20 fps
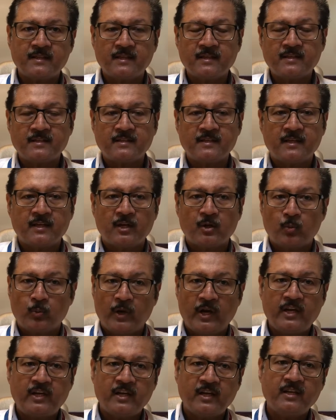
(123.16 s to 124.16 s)
is
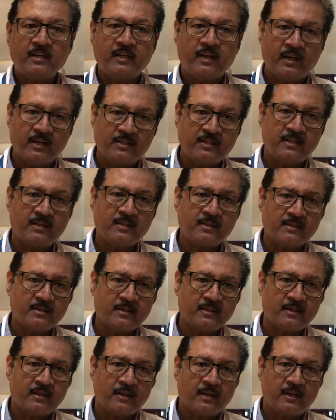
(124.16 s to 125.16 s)
weight in kgs
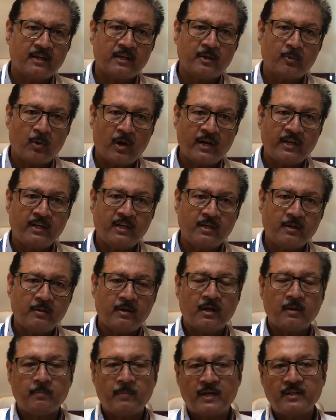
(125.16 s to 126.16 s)
divided
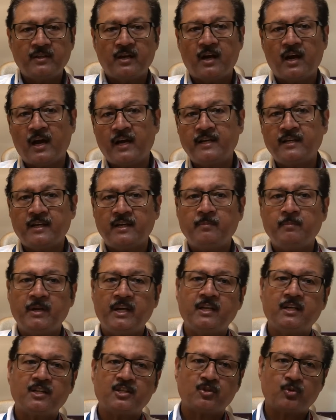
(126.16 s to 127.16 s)
by the height in
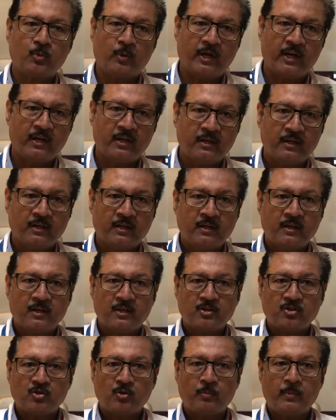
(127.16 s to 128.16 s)
meters square.
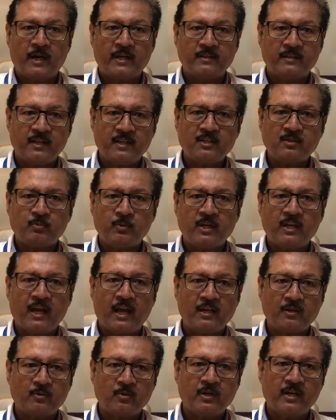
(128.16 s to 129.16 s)
So by this we
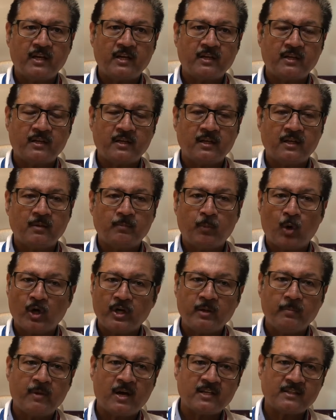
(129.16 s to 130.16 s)
calculate body
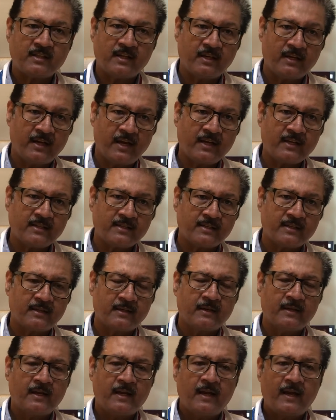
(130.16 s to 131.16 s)
mass index,
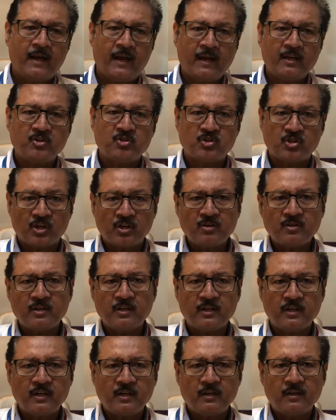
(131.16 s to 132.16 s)
and
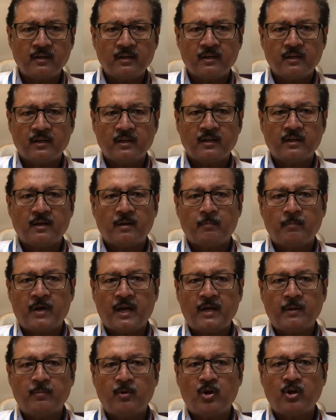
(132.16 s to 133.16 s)
generally
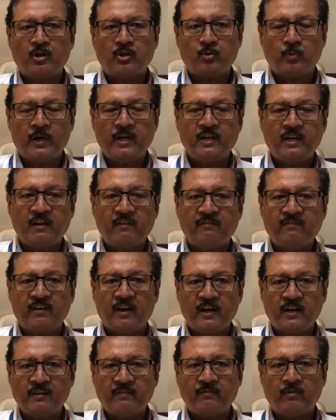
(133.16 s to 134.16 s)
by about
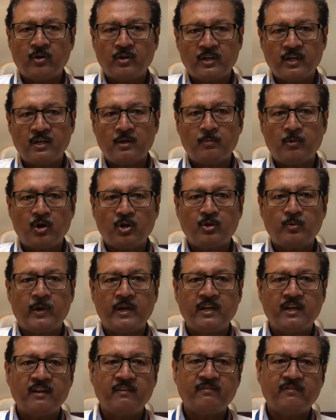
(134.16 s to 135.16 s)
25 or till about
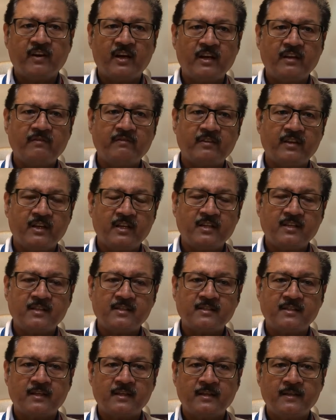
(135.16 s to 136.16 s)
25
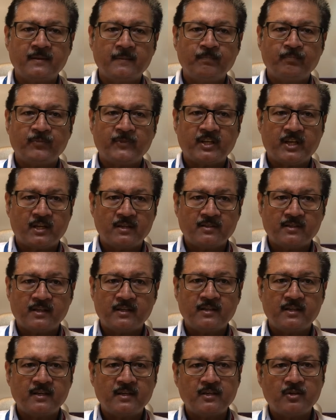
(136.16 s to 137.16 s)
is
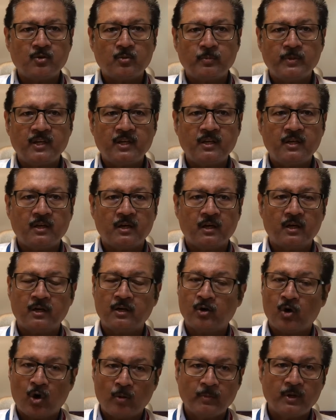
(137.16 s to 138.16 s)
considered to be a
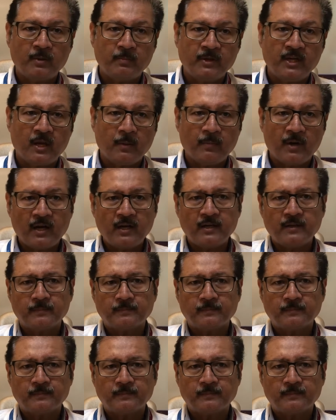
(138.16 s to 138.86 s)
normal BMI.